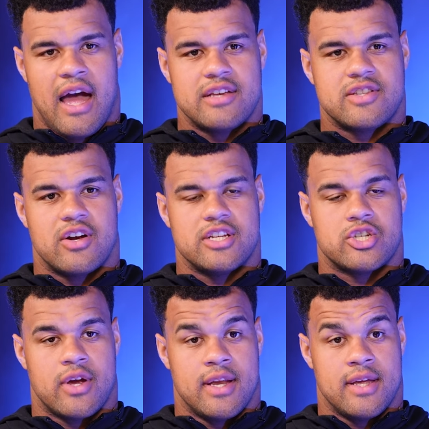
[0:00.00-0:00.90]
I started
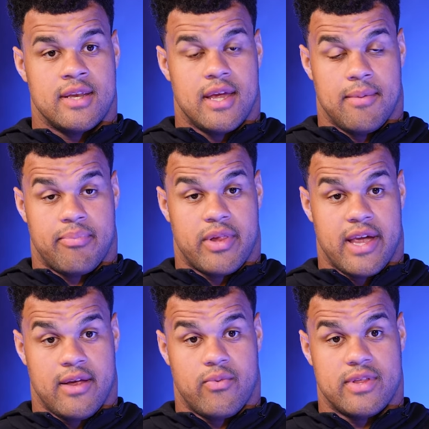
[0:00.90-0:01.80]
training and
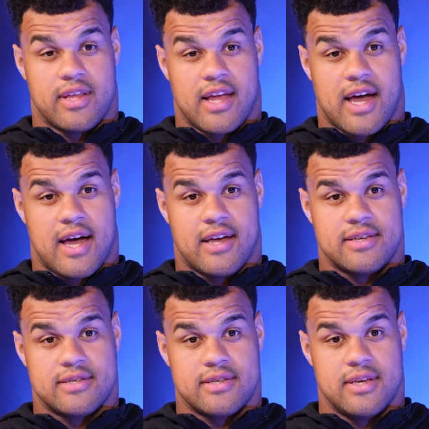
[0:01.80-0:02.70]
playing with the
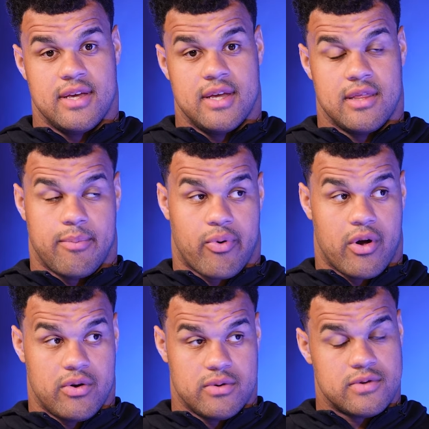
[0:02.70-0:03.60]
guys, the
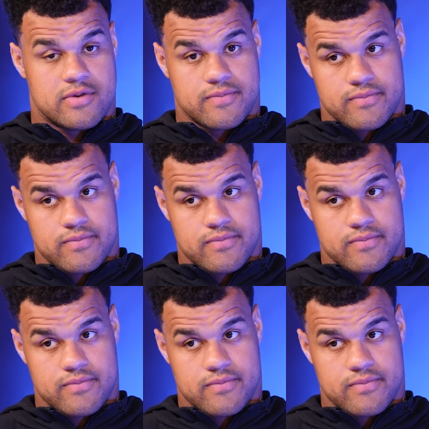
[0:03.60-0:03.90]
pros,